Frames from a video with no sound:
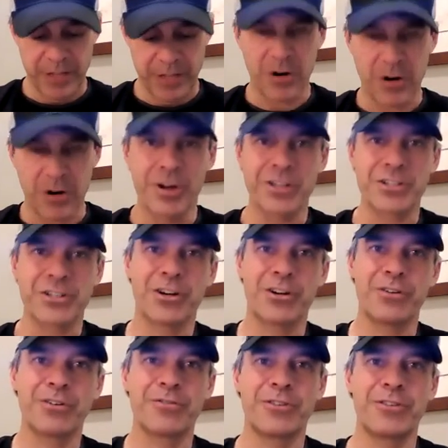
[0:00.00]
as always,
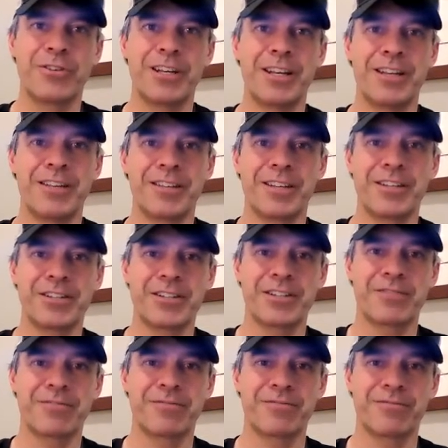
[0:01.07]
y'all, if you need anything,
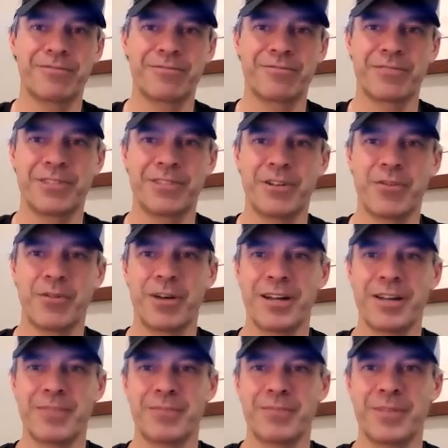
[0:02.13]
just where I
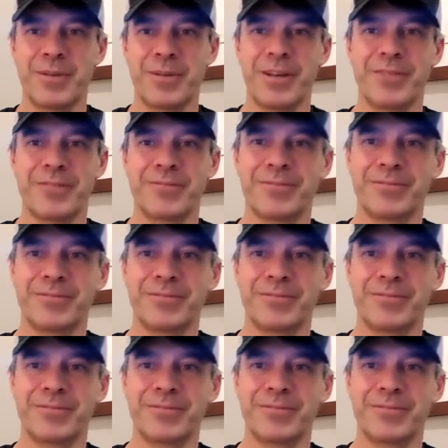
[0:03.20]
am. Let me know.